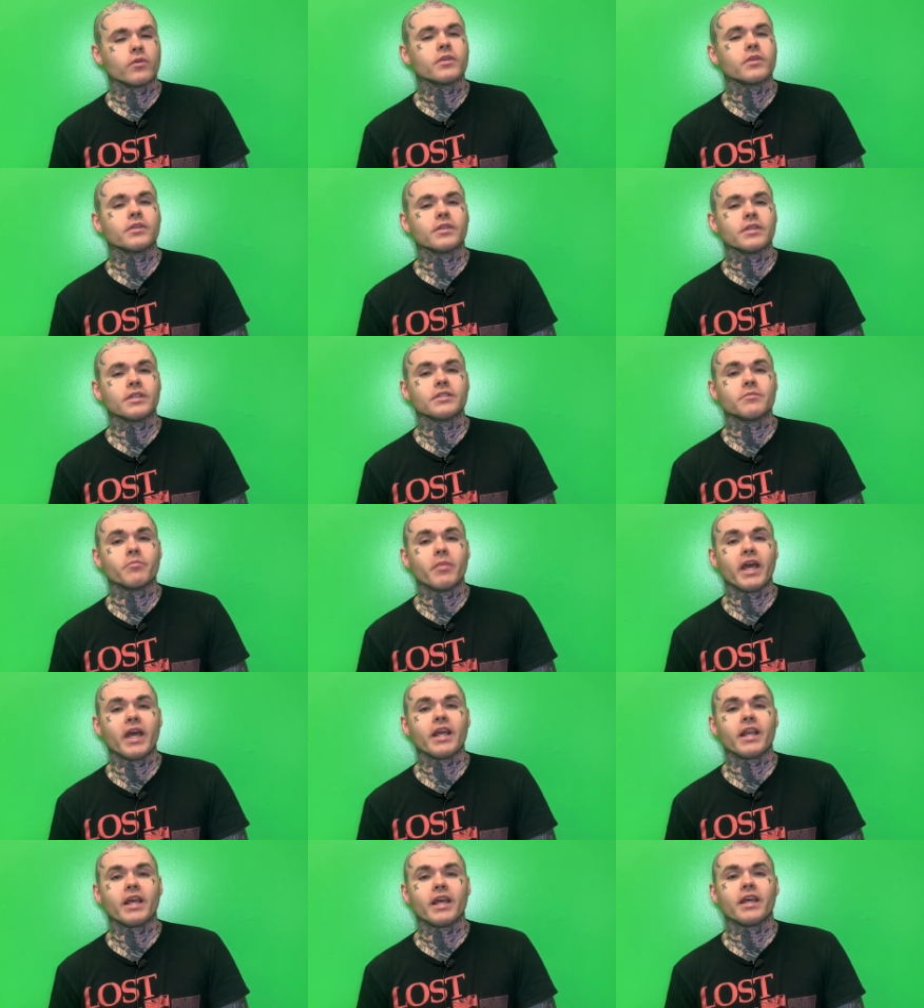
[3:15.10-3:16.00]
it's
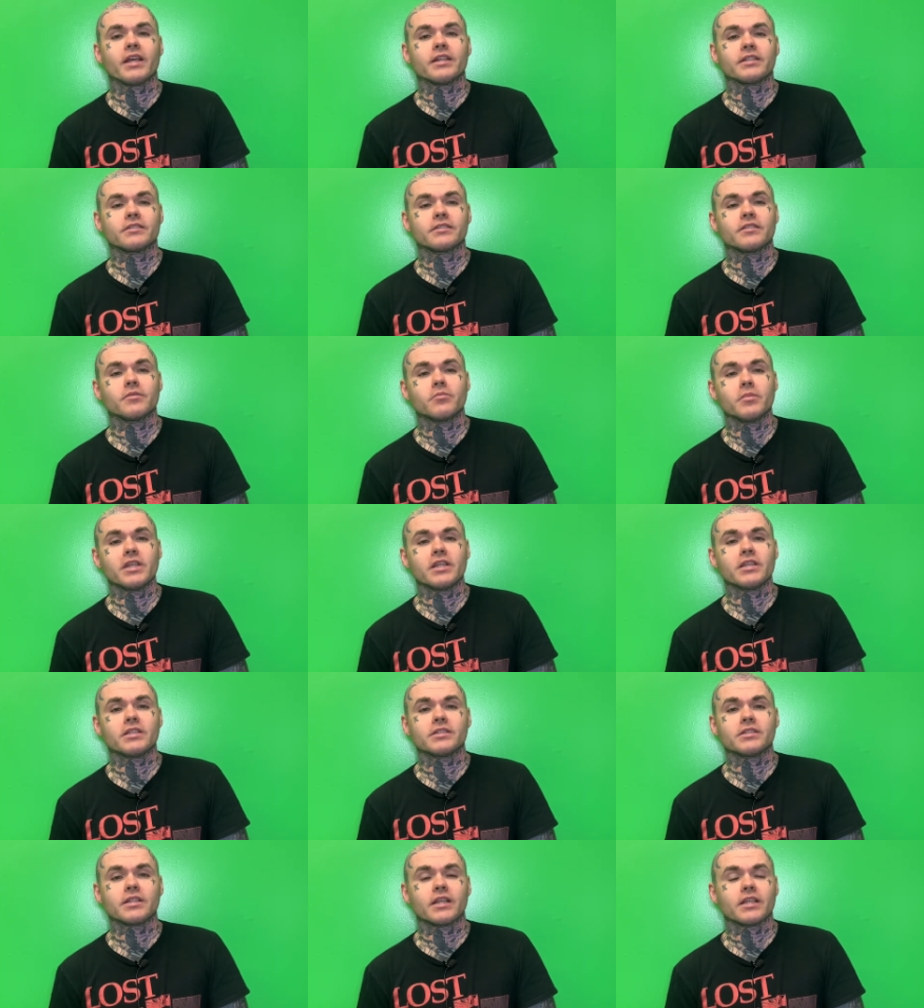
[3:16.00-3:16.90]
badass. To me,
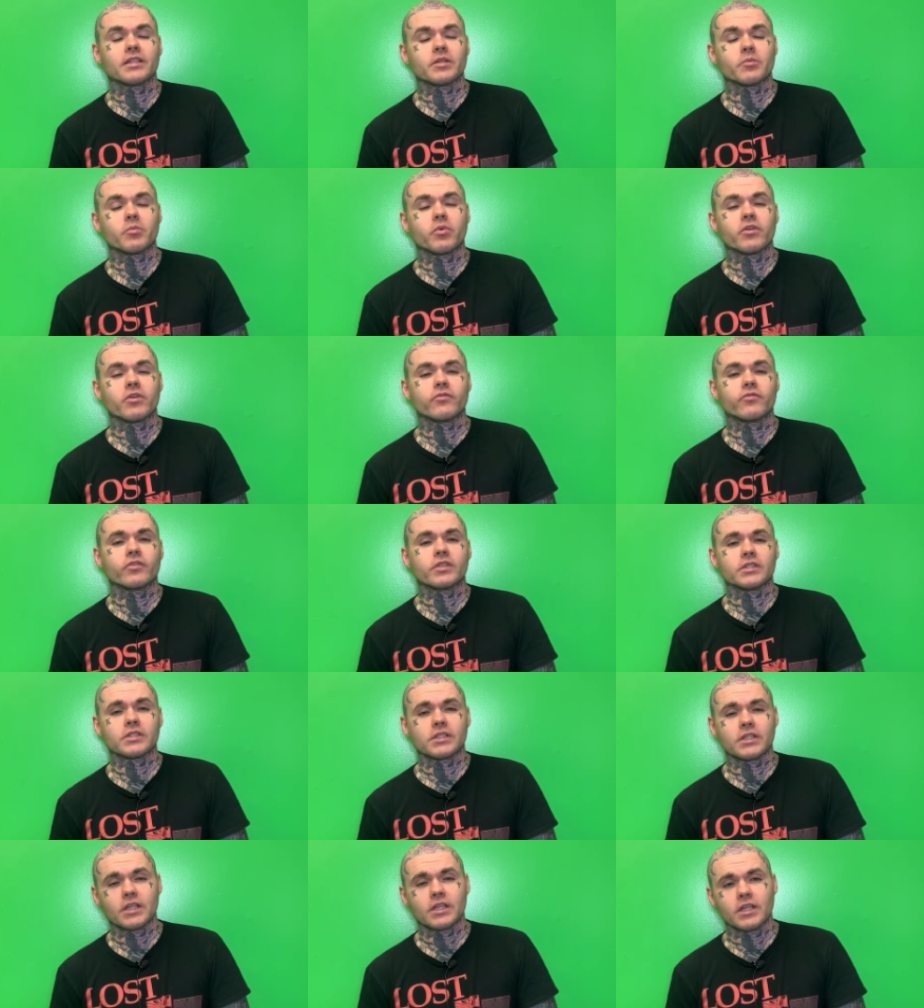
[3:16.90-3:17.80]
it's like the
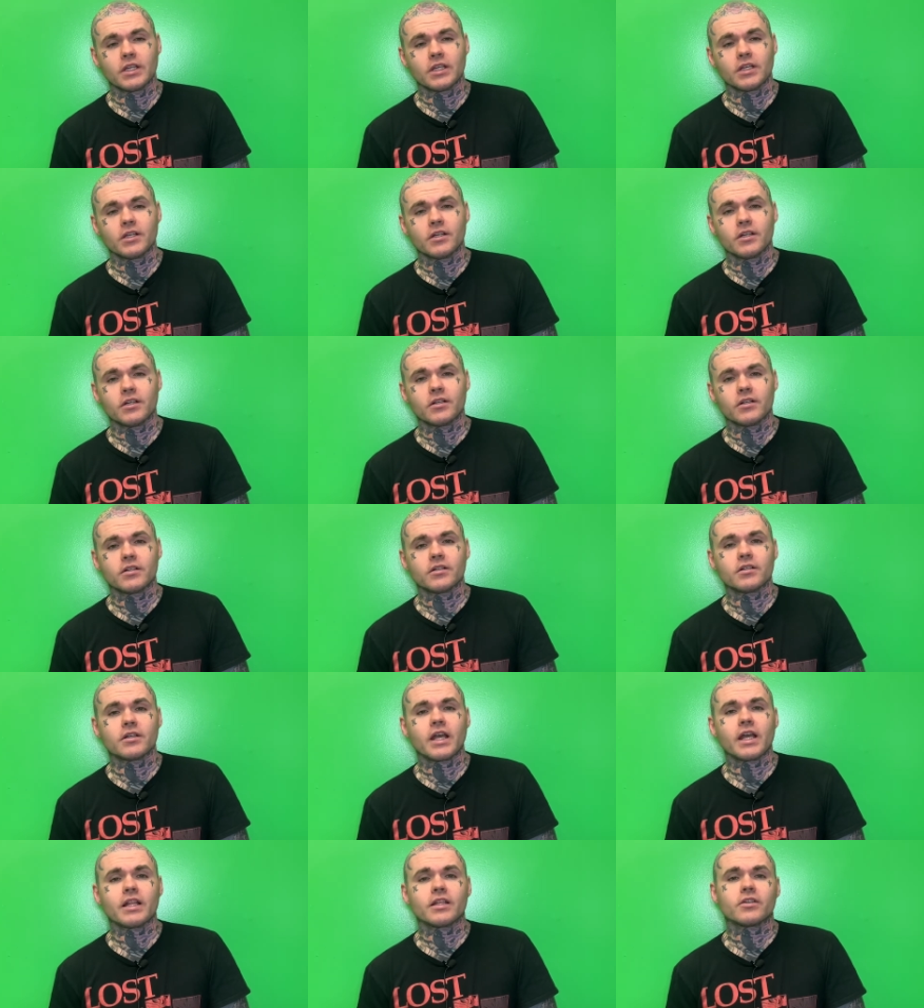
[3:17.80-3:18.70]
perfect
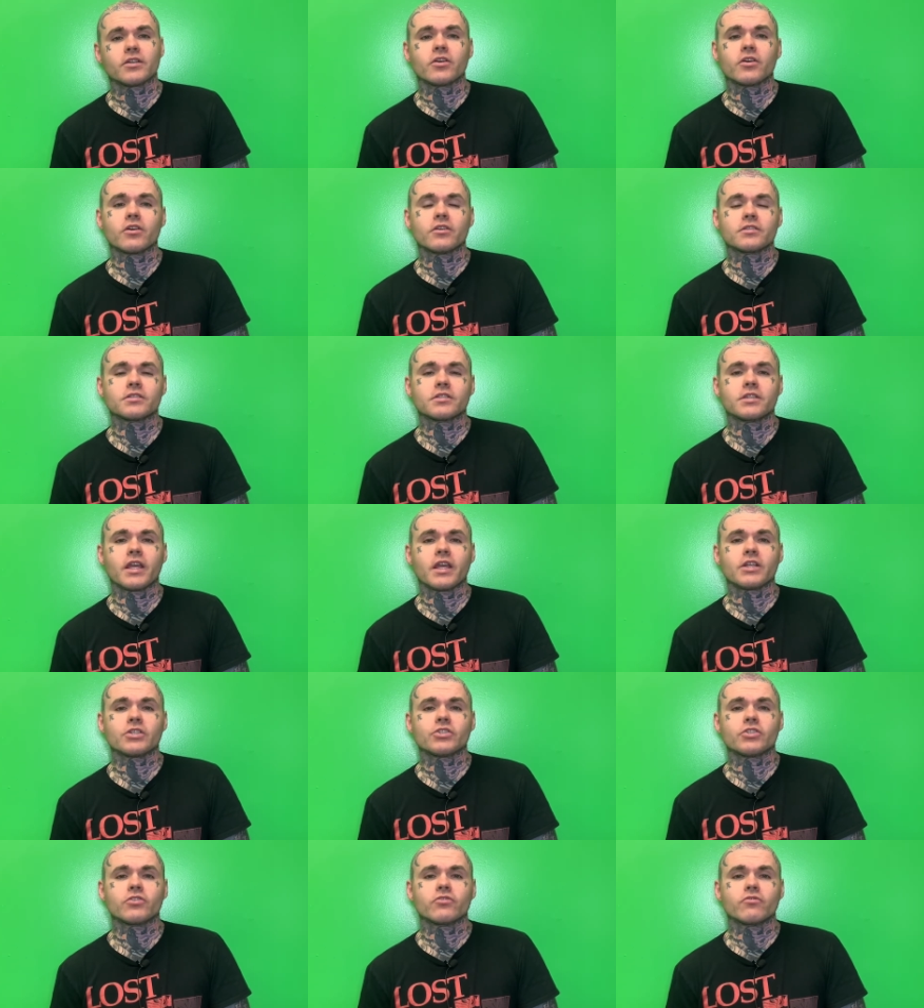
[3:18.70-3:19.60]
Alucard
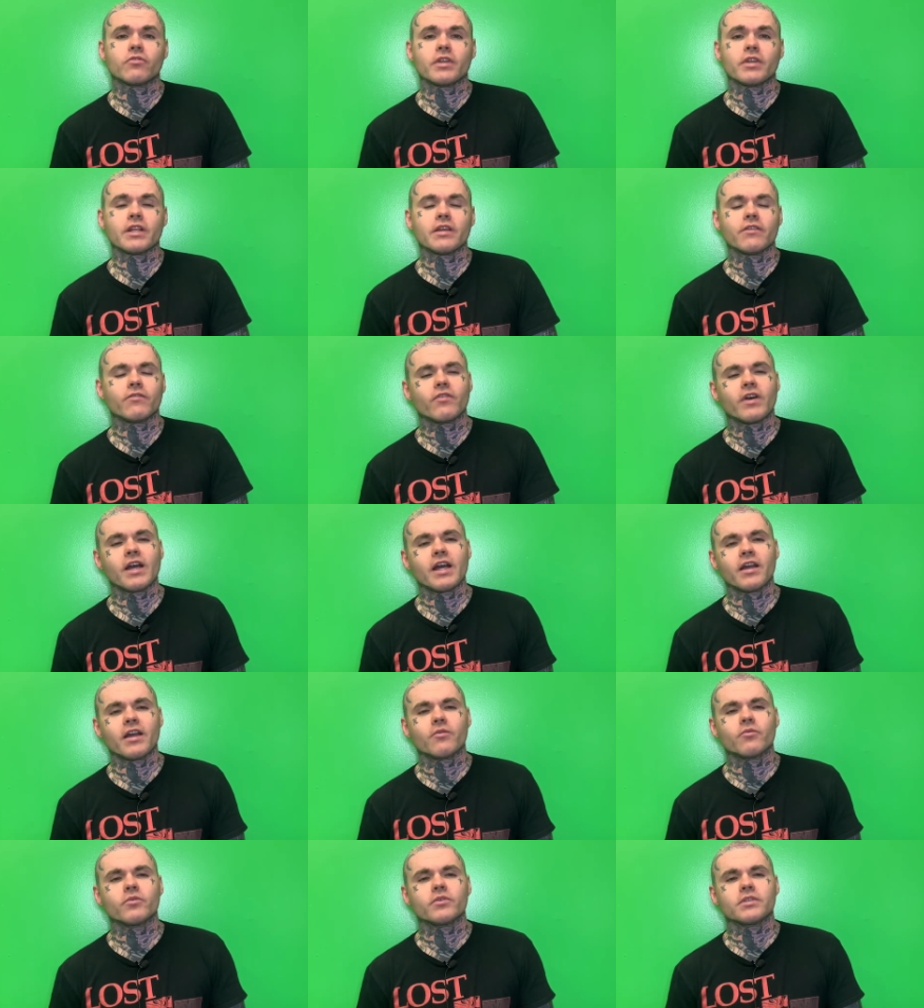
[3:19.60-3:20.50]
statue. And if I
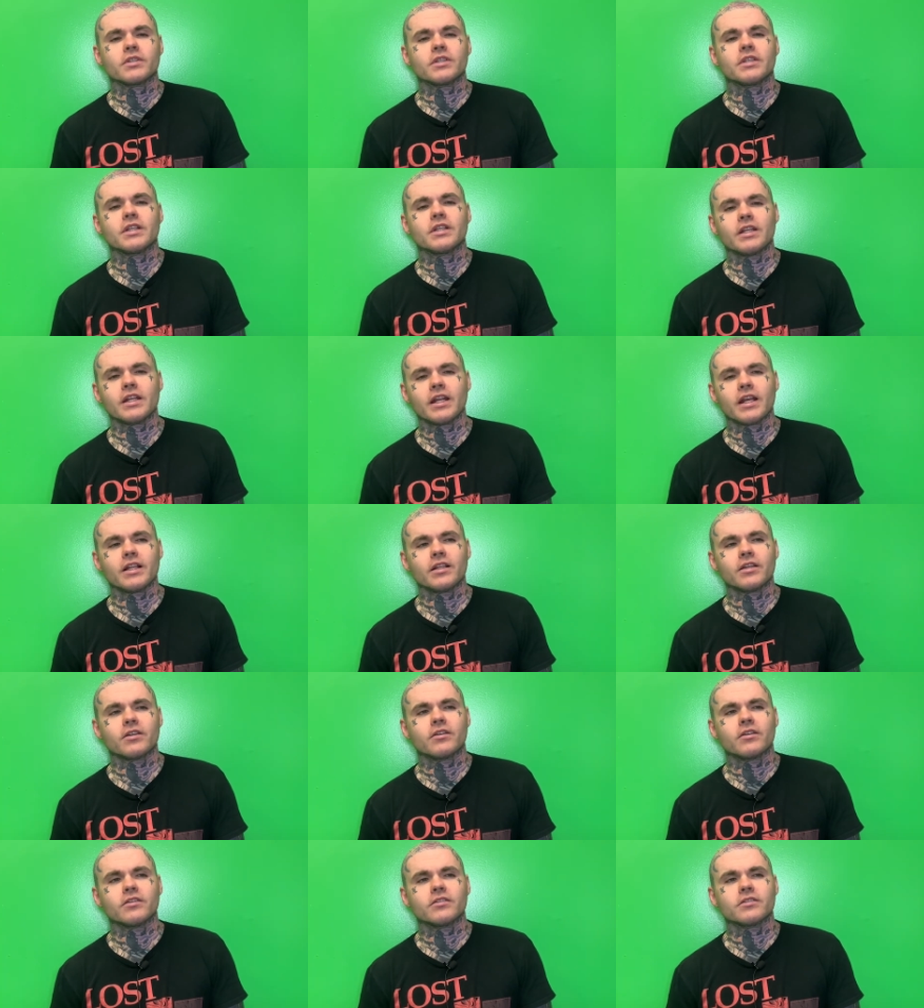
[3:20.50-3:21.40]
were to get an
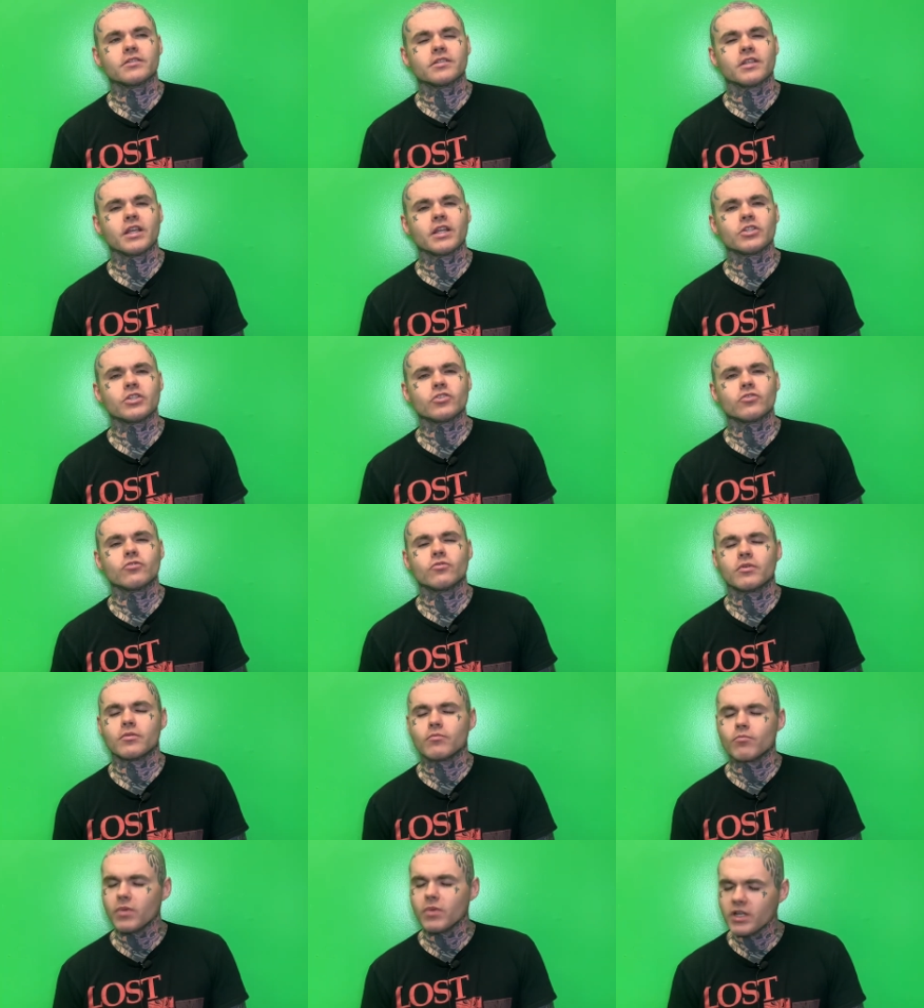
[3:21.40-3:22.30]
Alucard statue
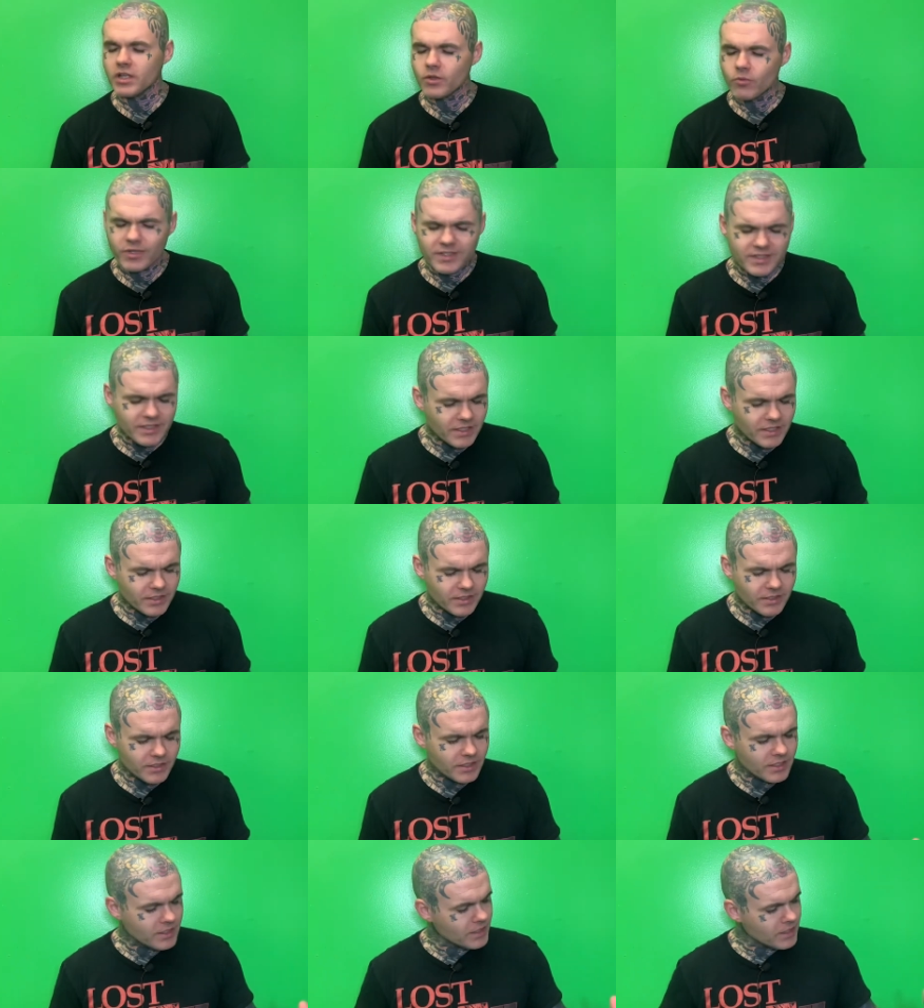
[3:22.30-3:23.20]
and money wasn't
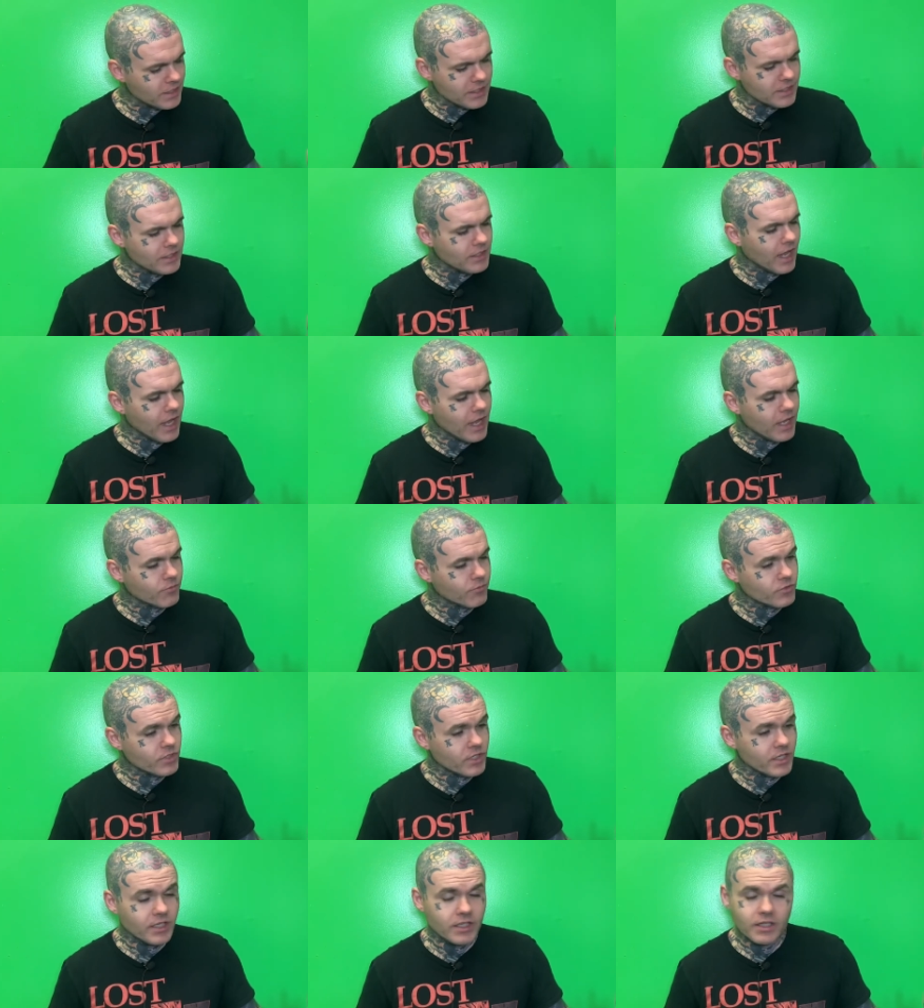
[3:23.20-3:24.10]
any
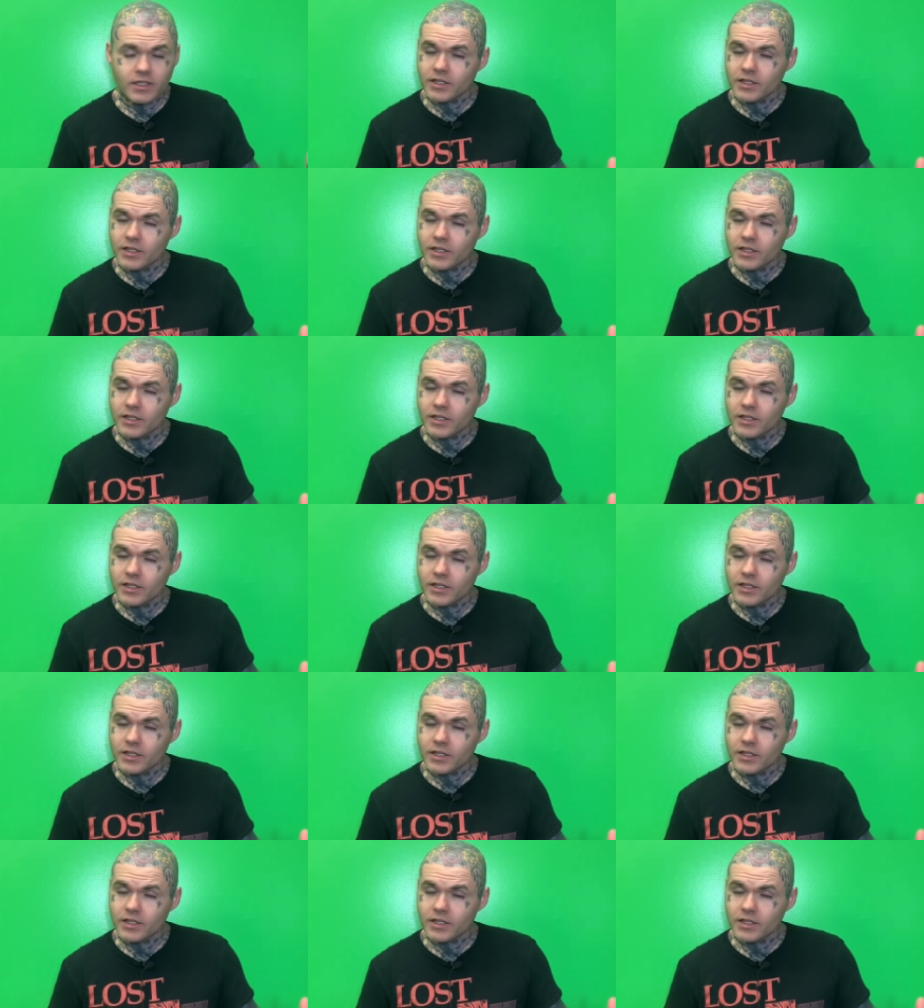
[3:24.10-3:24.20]
object,